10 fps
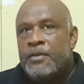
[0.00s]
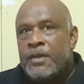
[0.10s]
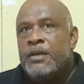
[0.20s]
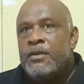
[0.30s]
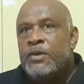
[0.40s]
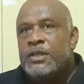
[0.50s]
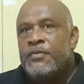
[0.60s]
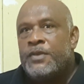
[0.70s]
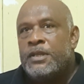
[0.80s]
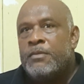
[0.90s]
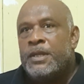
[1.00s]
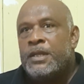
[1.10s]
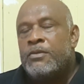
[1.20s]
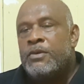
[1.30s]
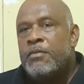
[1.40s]
he was a Fijian man,
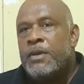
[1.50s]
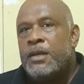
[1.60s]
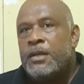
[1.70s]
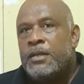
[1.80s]
Ethiopian man,